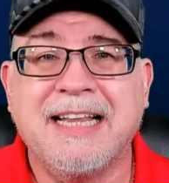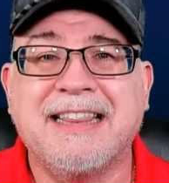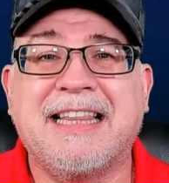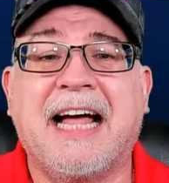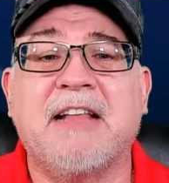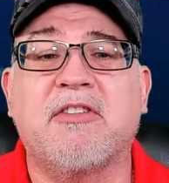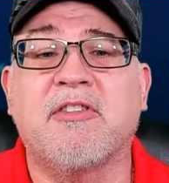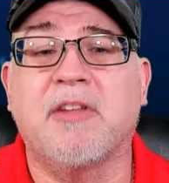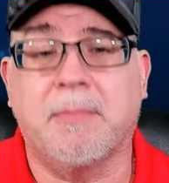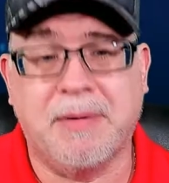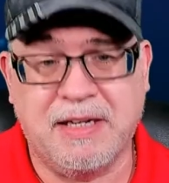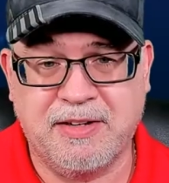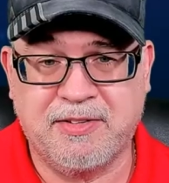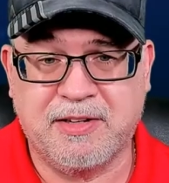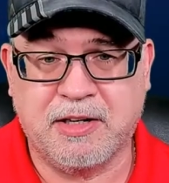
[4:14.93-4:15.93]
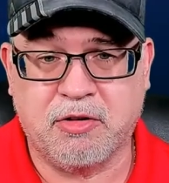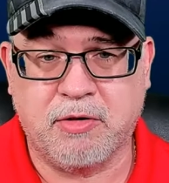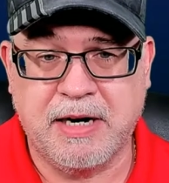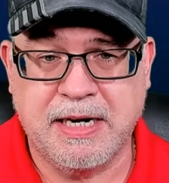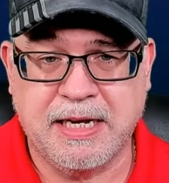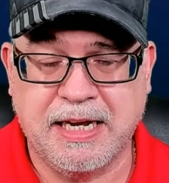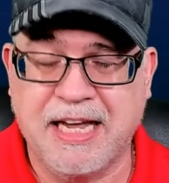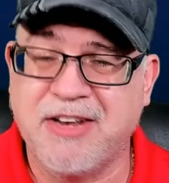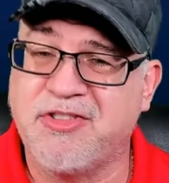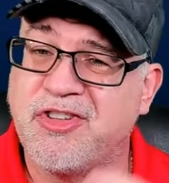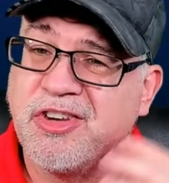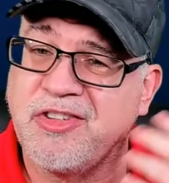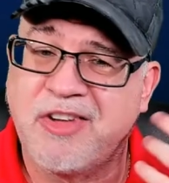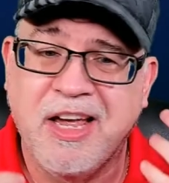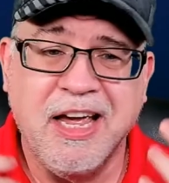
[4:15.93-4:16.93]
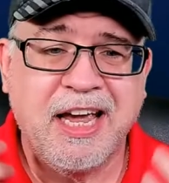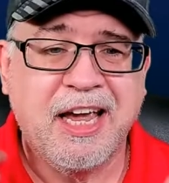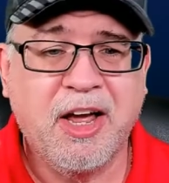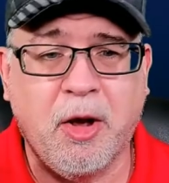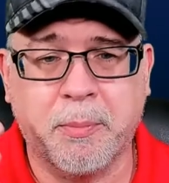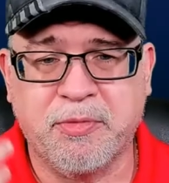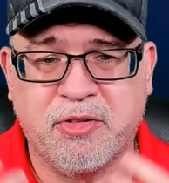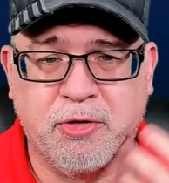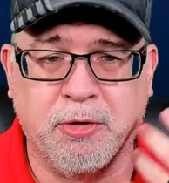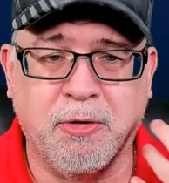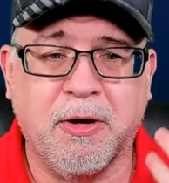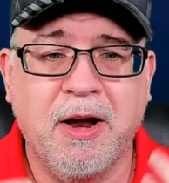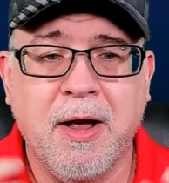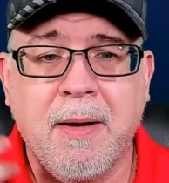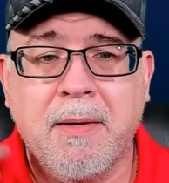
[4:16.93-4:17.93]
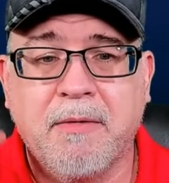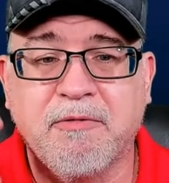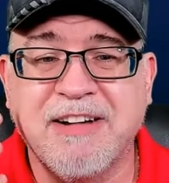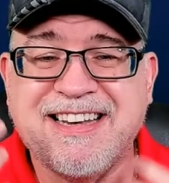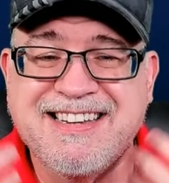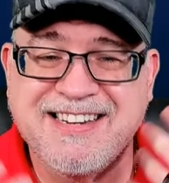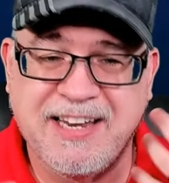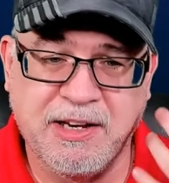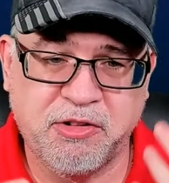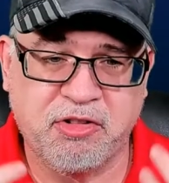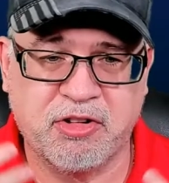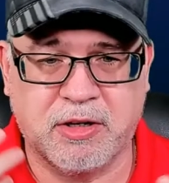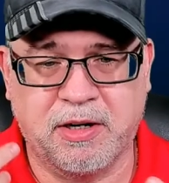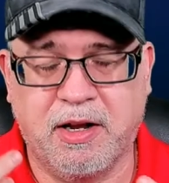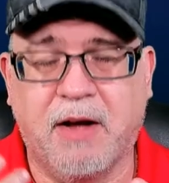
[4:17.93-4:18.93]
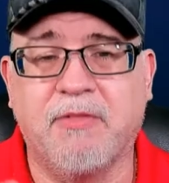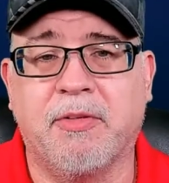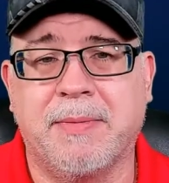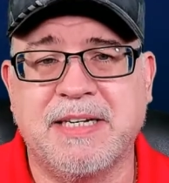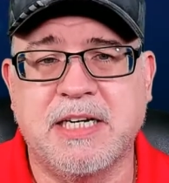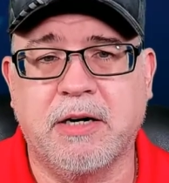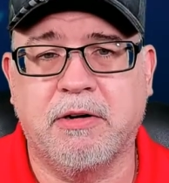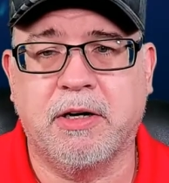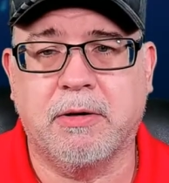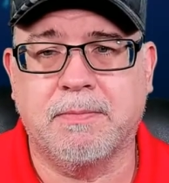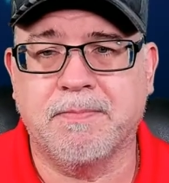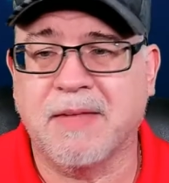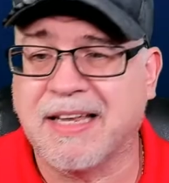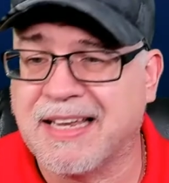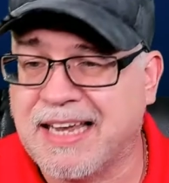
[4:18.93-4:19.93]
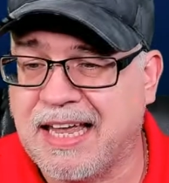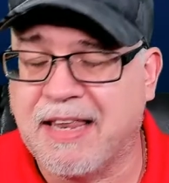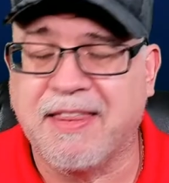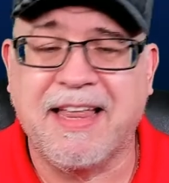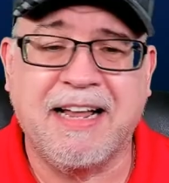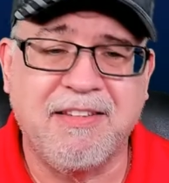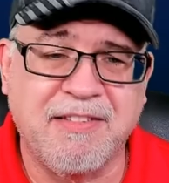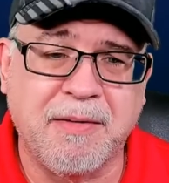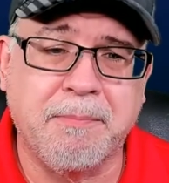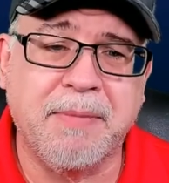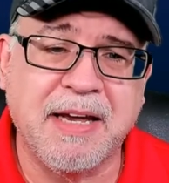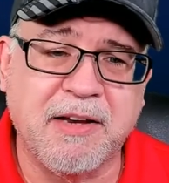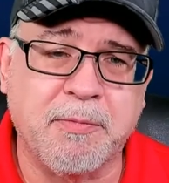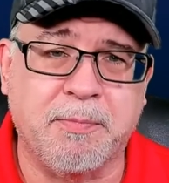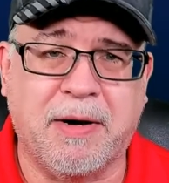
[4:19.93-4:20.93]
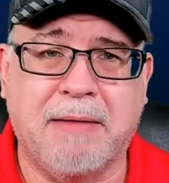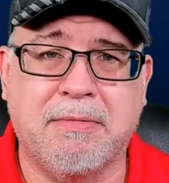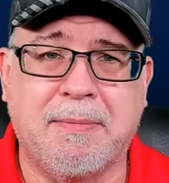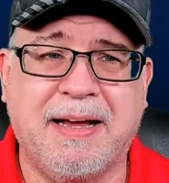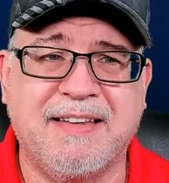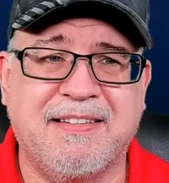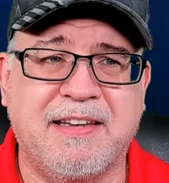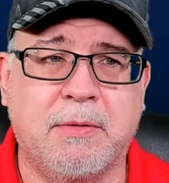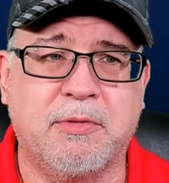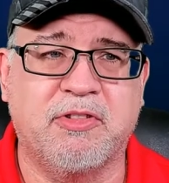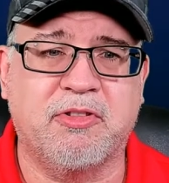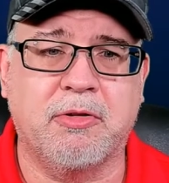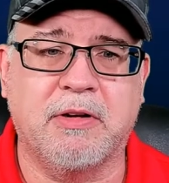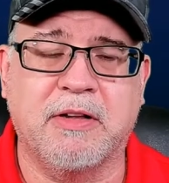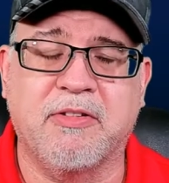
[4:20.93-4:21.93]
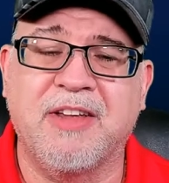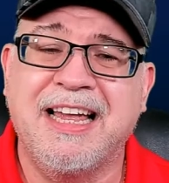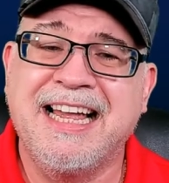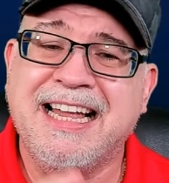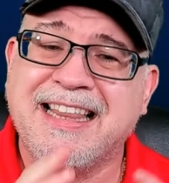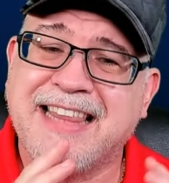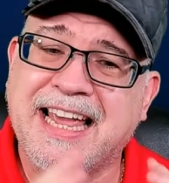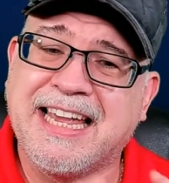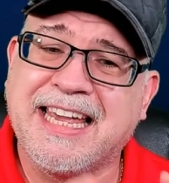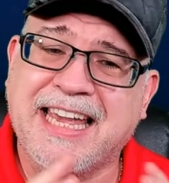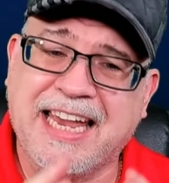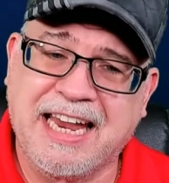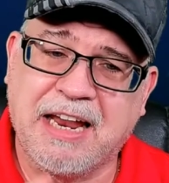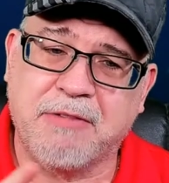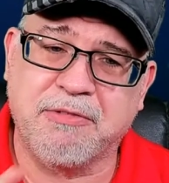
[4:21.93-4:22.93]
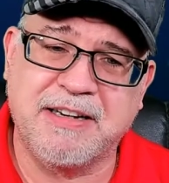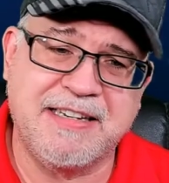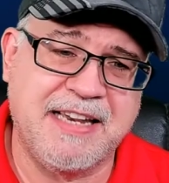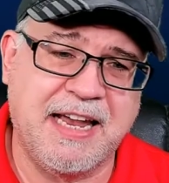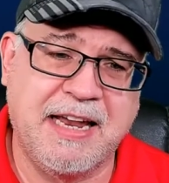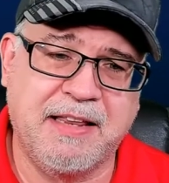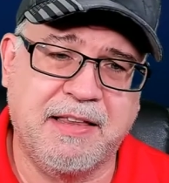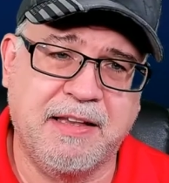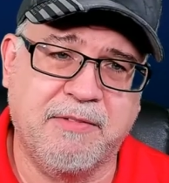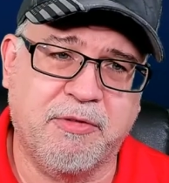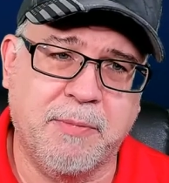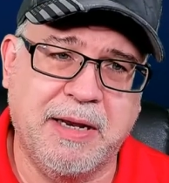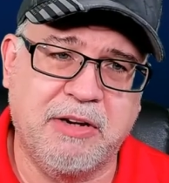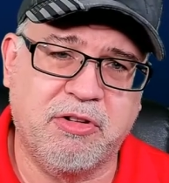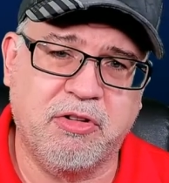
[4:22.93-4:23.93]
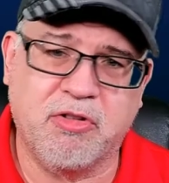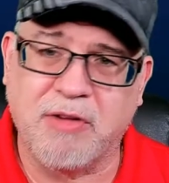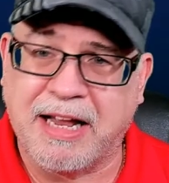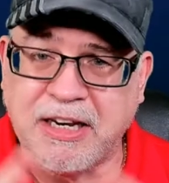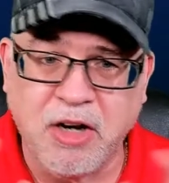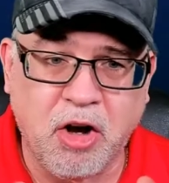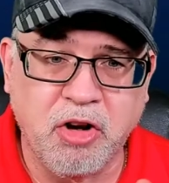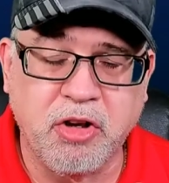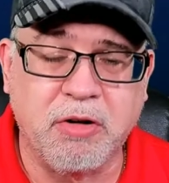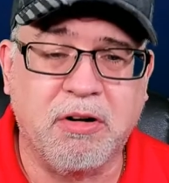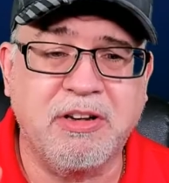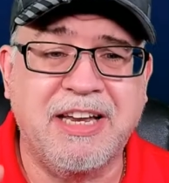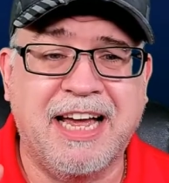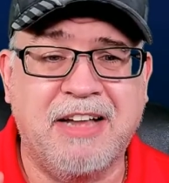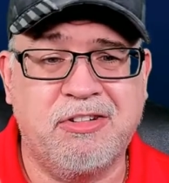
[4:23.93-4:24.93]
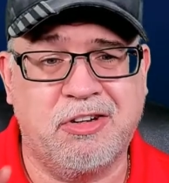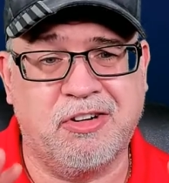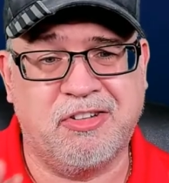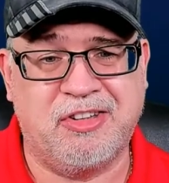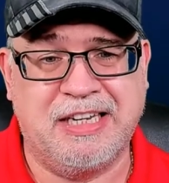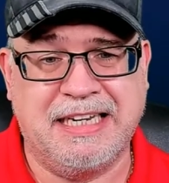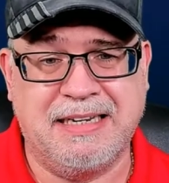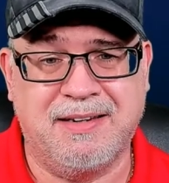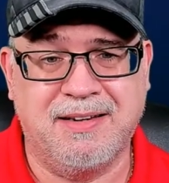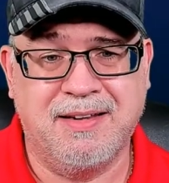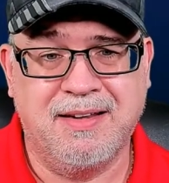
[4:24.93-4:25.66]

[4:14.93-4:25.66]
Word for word: That's the ballistic training. It just helps your retention of the material. And again, that's the biggest problem I see with students. They can't retain the information. So I know you're on the edge of your seat.